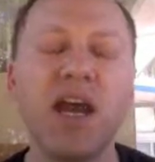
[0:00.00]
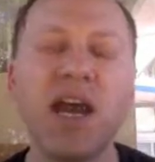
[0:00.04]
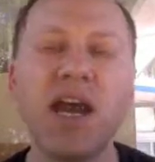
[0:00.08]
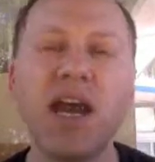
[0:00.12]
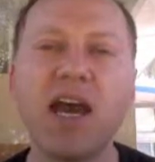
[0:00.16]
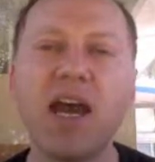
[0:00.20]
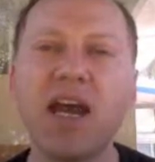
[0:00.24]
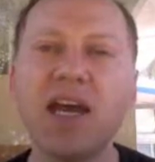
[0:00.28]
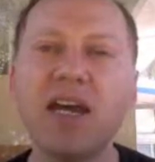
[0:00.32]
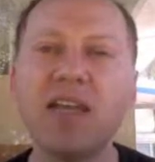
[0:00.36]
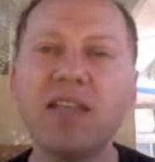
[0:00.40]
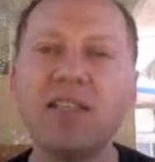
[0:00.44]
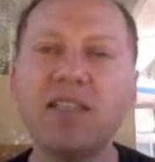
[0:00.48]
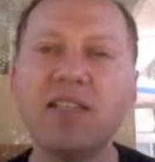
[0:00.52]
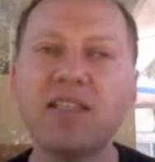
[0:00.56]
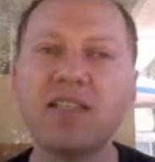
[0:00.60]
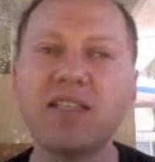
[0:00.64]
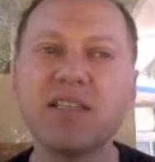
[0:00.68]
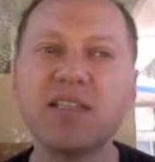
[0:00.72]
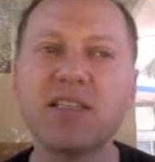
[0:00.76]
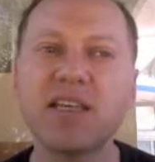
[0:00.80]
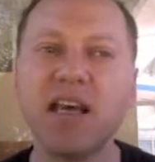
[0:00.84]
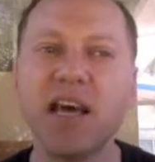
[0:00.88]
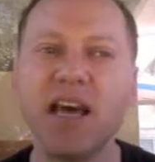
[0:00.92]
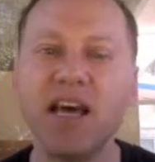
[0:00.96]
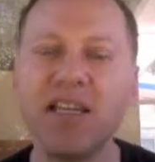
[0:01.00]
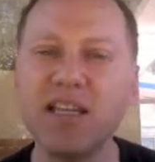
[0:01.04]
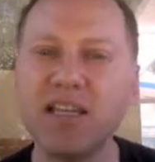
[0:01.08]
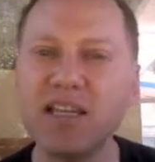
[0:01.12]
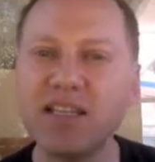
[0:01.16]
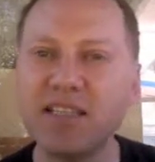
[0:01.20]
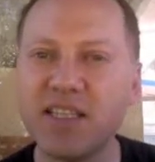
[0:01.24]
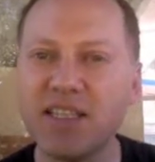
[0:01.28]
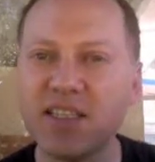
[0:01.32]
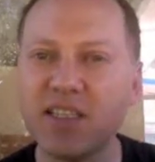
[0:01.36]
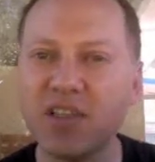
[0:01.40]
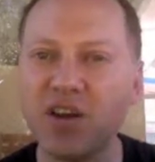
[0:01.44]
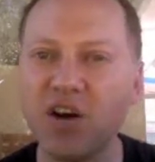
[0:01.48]
And
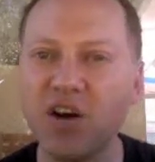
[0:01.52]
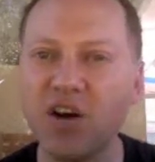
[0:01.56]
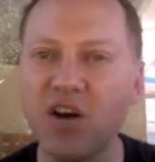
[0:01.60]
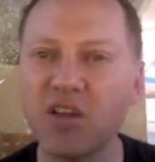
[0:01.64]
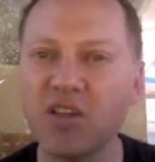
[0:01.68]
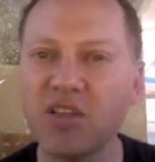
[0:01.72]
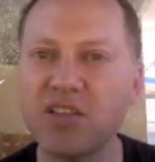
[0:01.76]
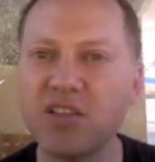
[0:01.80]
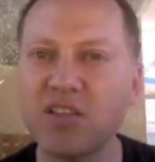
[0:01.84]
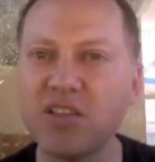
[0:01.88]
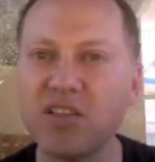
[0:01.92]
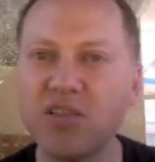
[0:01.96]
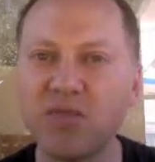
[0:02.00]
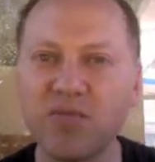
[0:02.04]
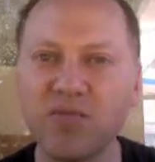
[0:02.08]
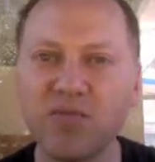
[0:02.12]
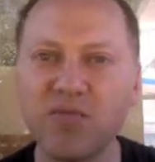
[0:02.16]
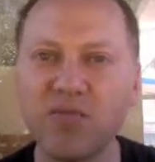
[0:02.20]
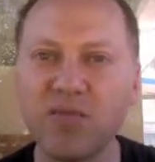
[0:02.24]
there's this constant,